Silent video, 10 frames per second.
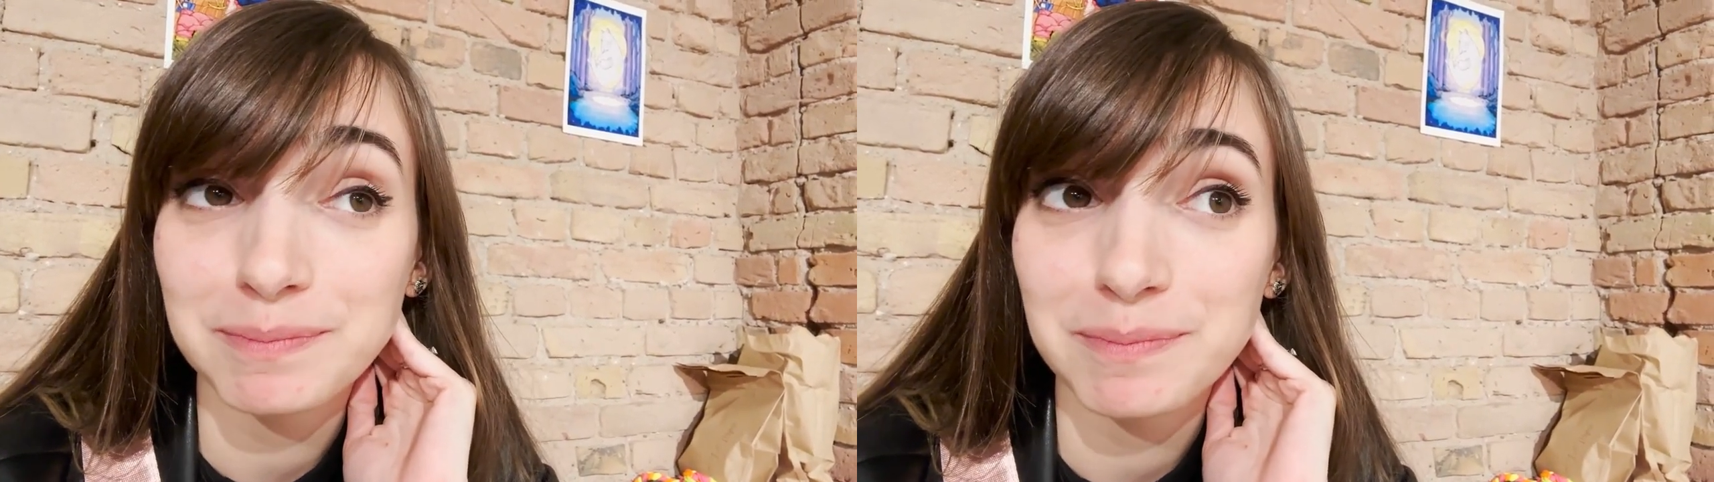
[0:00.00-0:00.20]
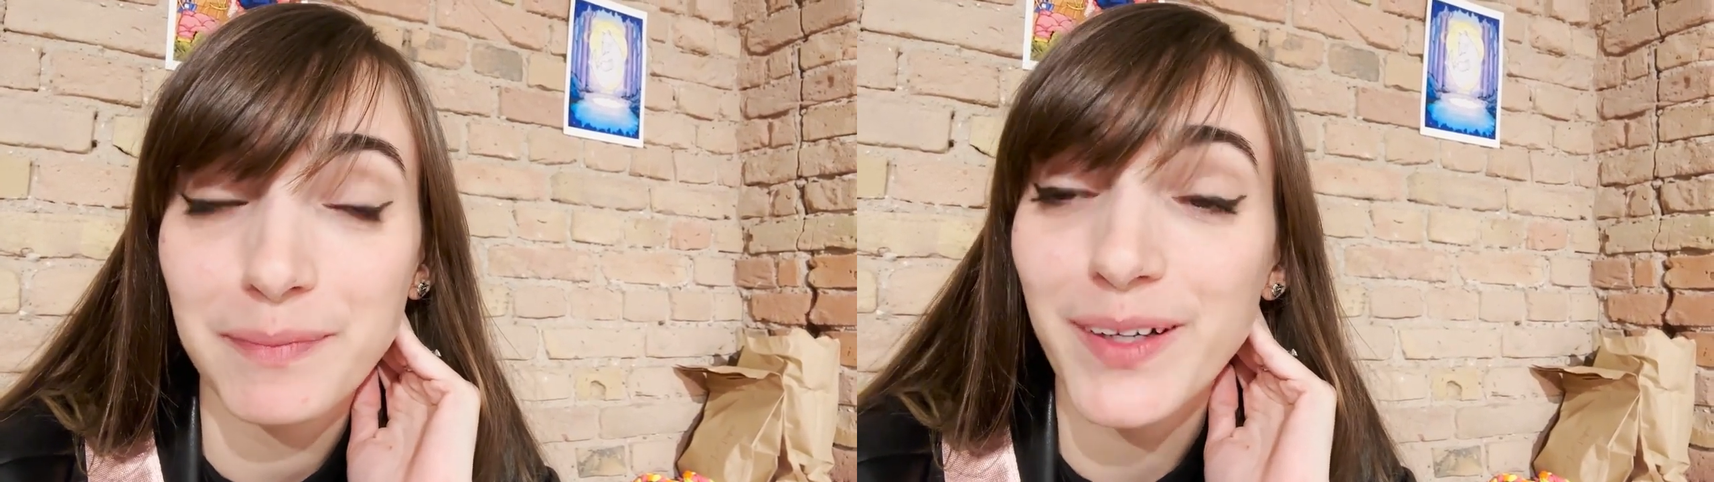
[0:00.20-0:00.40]

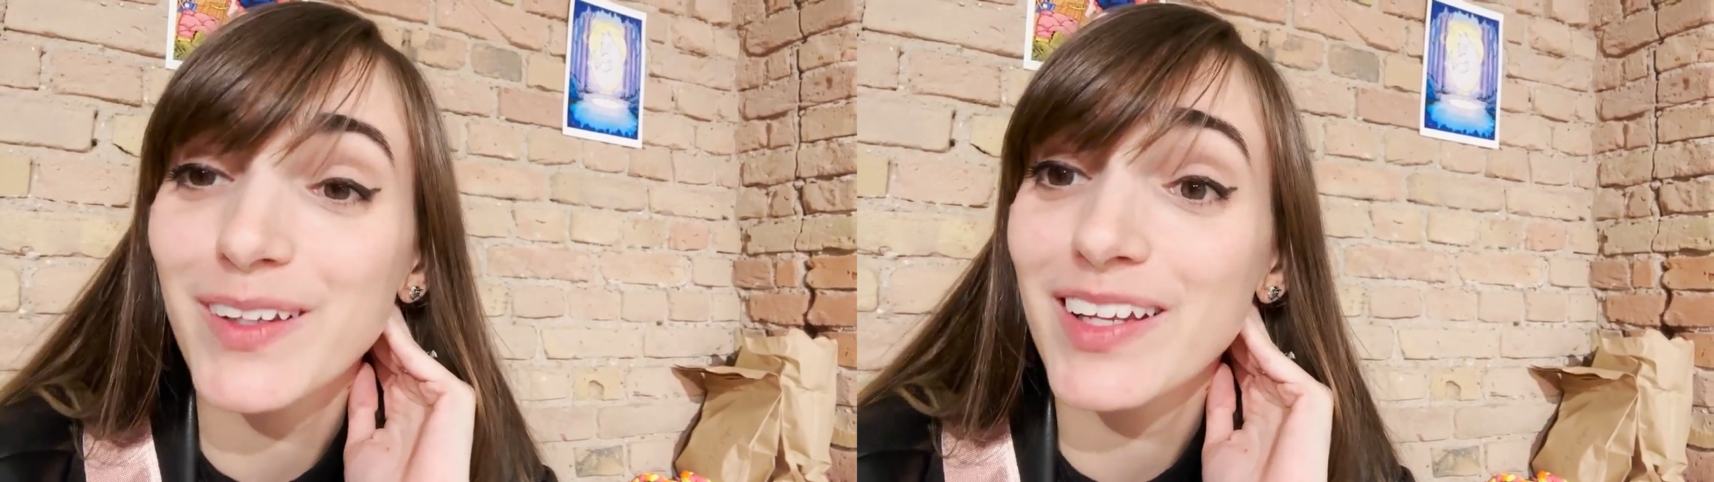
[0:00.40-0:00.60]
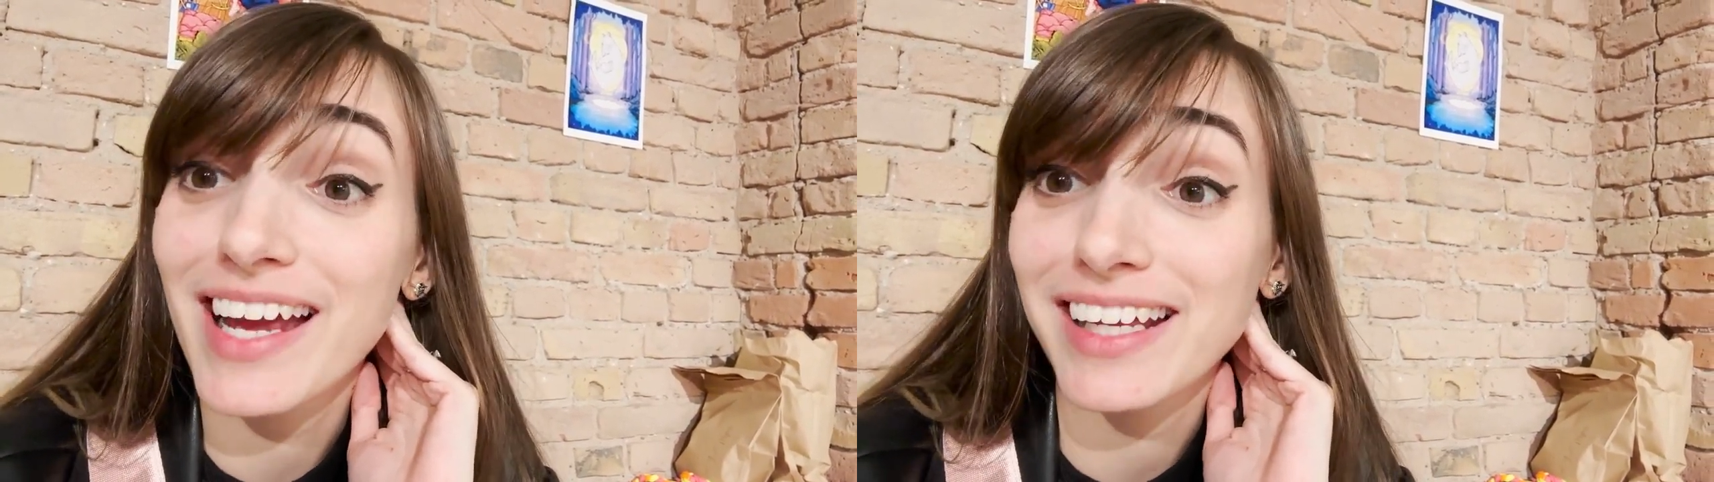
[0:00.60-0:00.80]
better
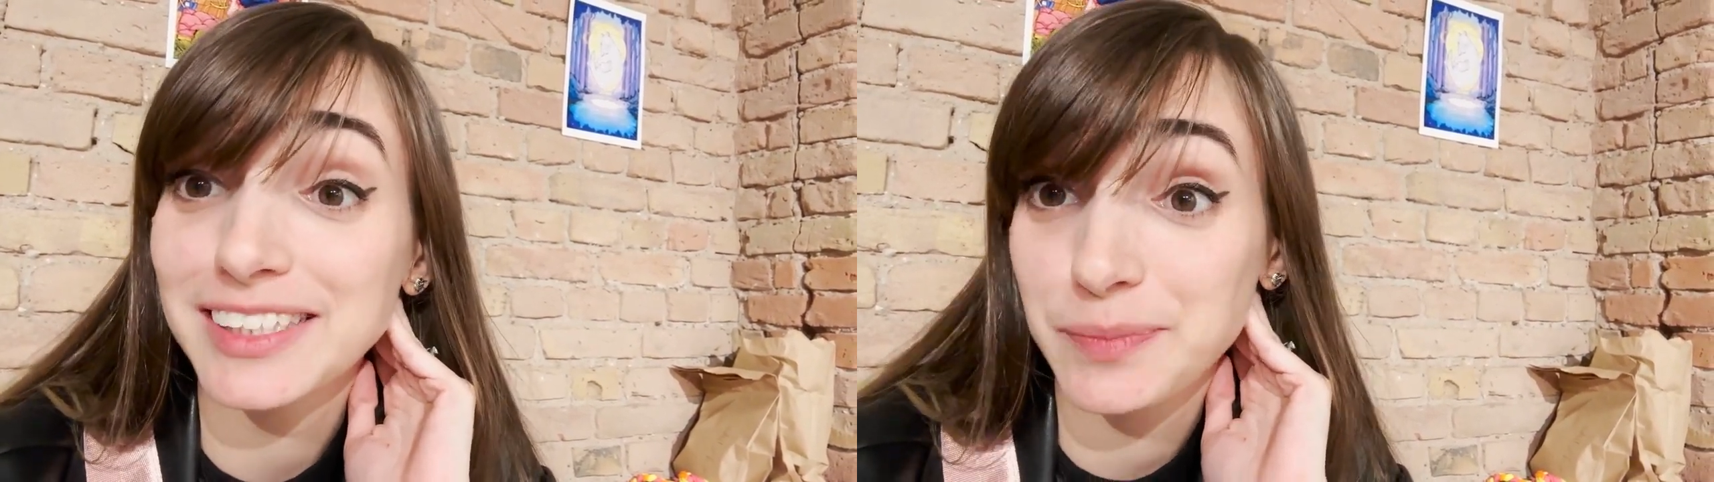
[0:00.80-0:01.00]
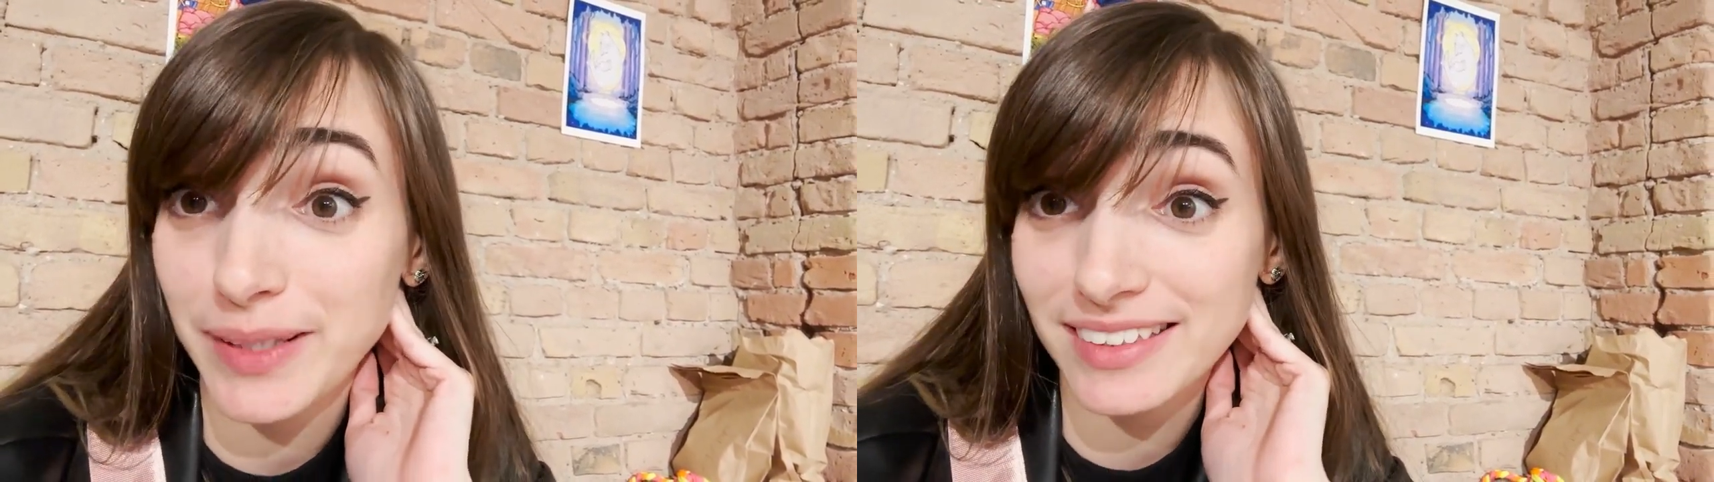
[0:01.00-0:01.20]
than I
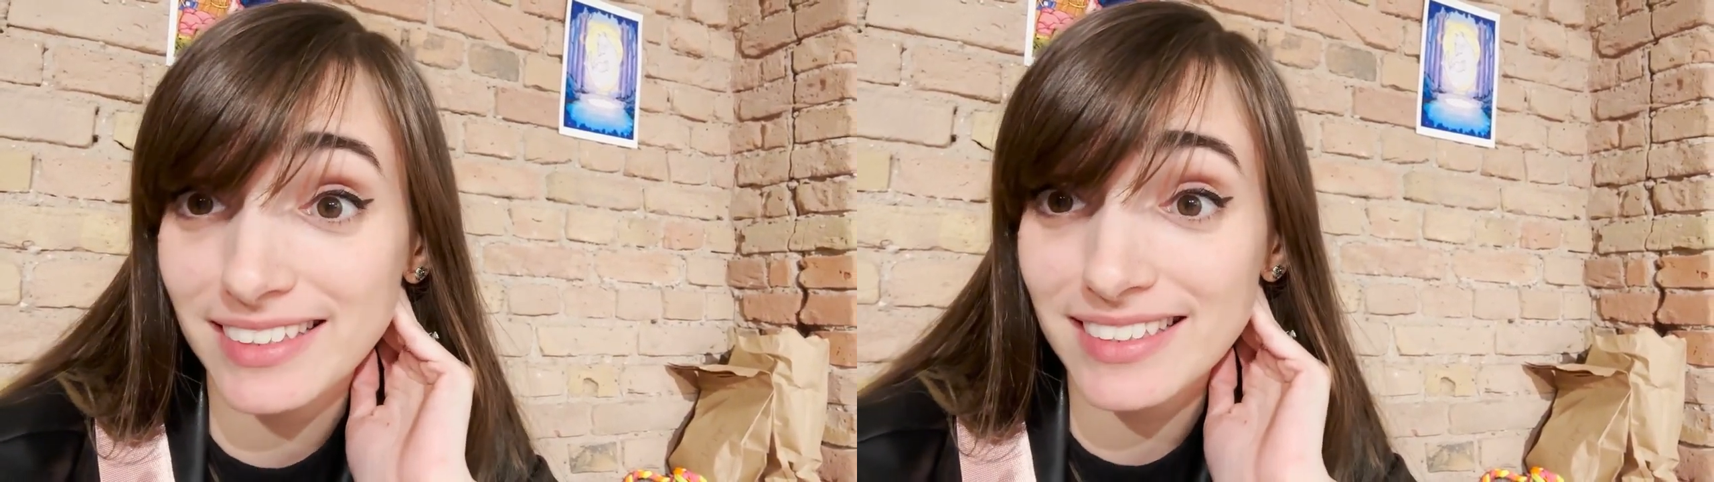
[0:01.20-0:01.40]
expected,